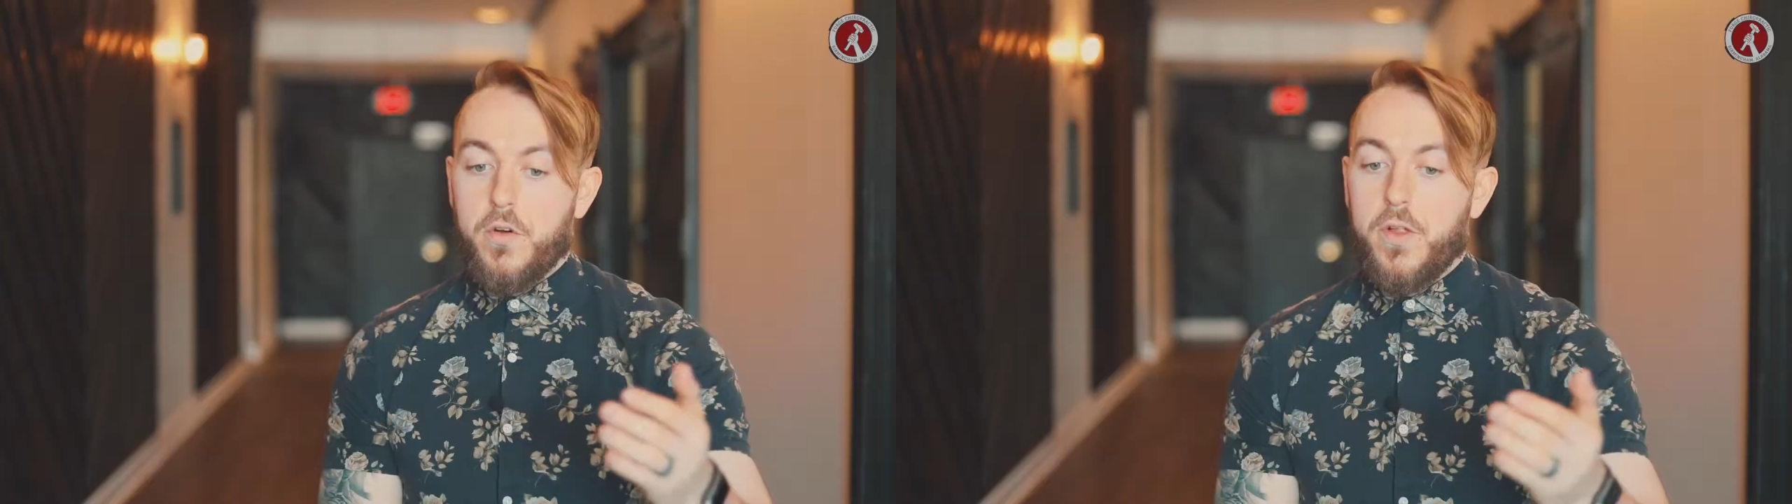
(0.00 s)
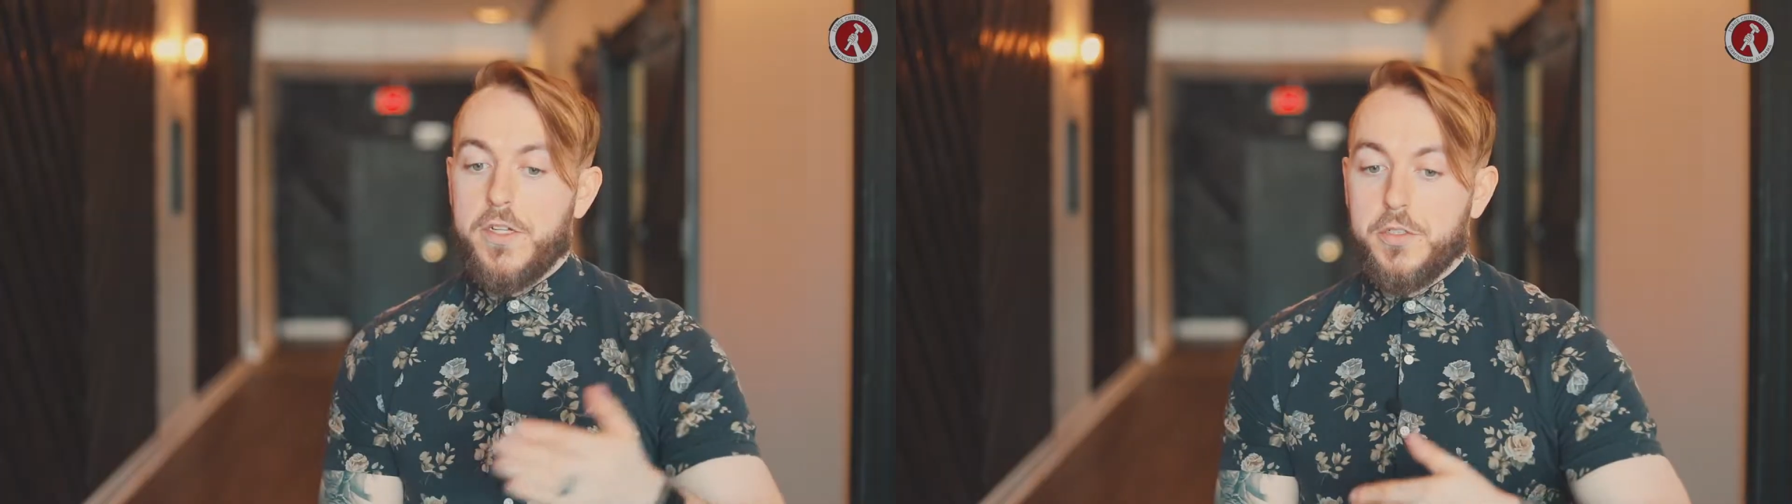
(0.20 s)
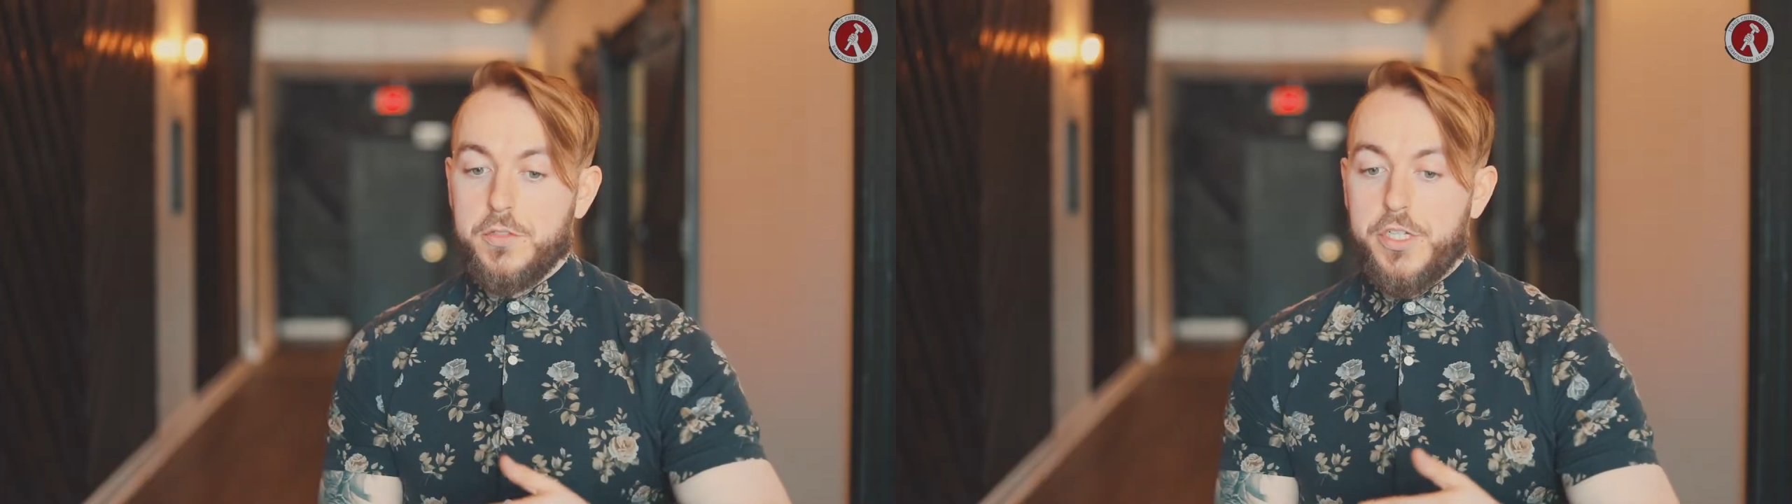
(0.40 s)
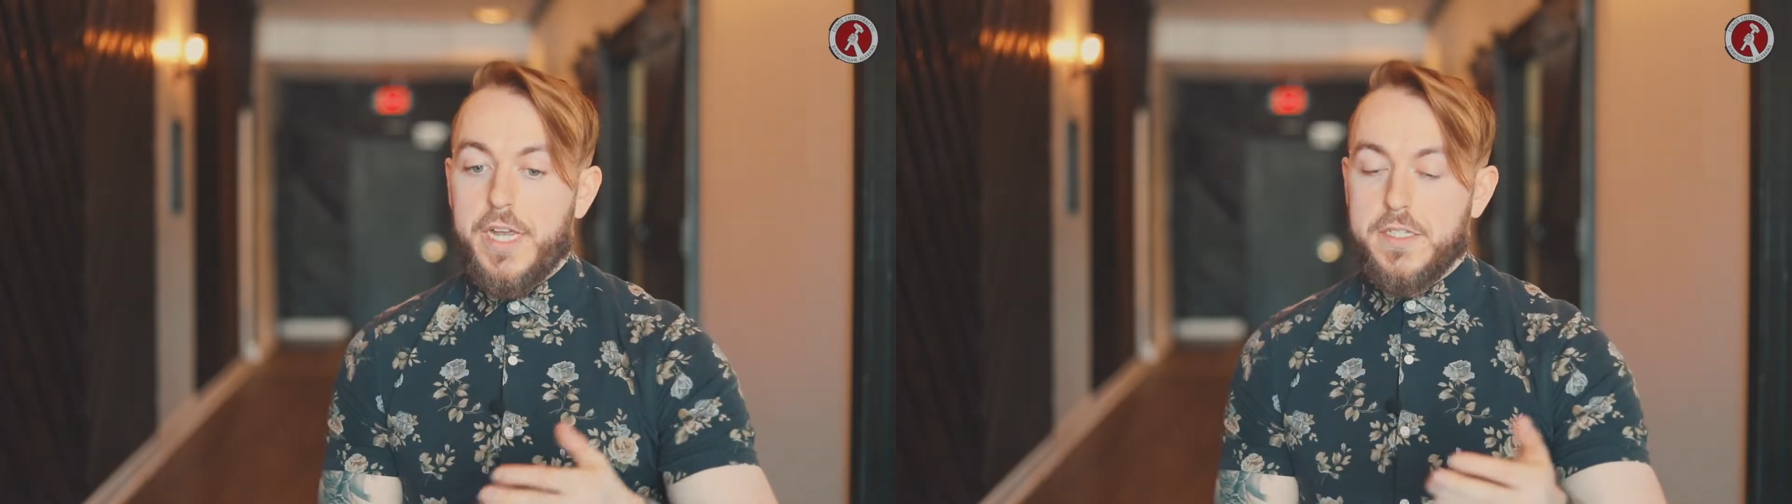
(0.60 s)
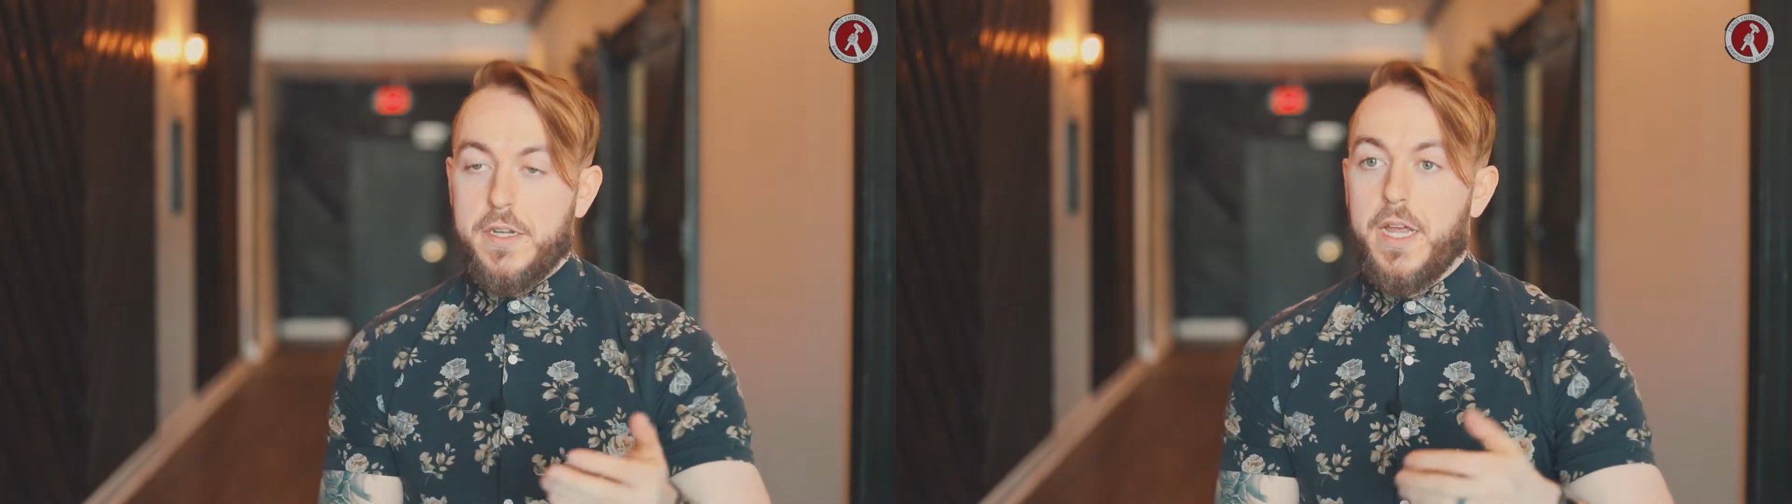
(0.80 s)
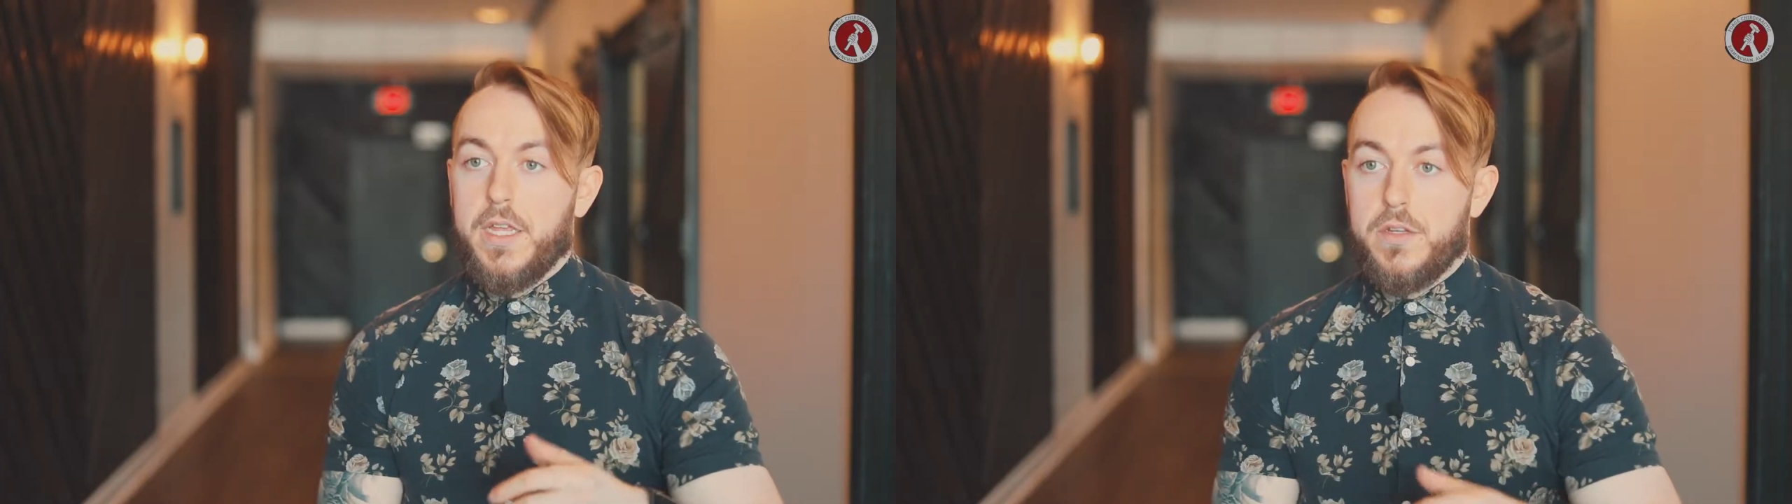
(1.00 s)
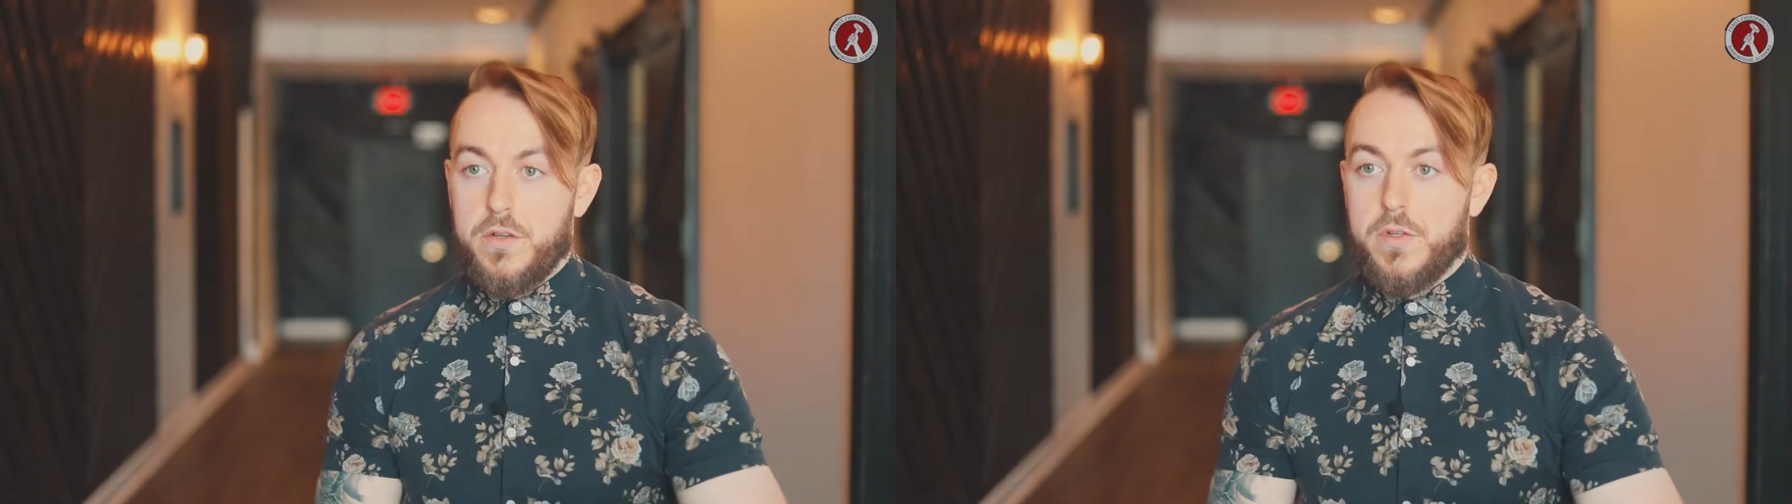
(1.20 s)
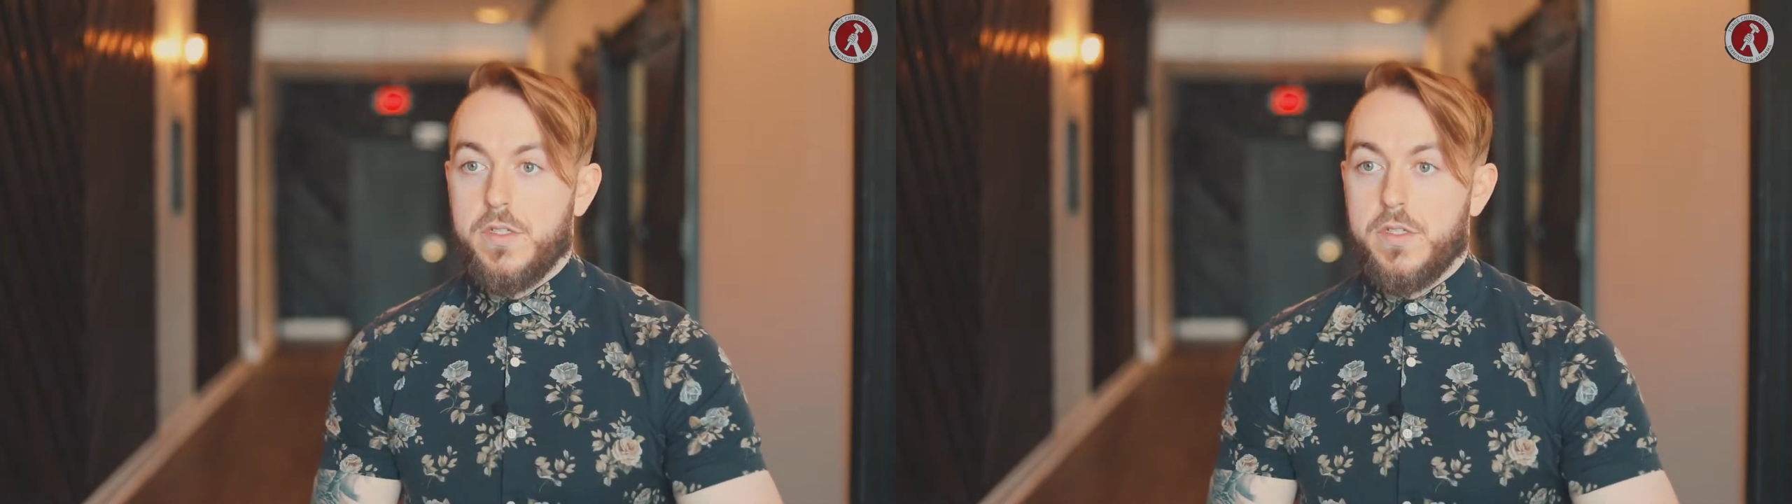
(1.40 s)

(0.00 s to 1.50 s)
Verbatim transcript: neurological checks that I can do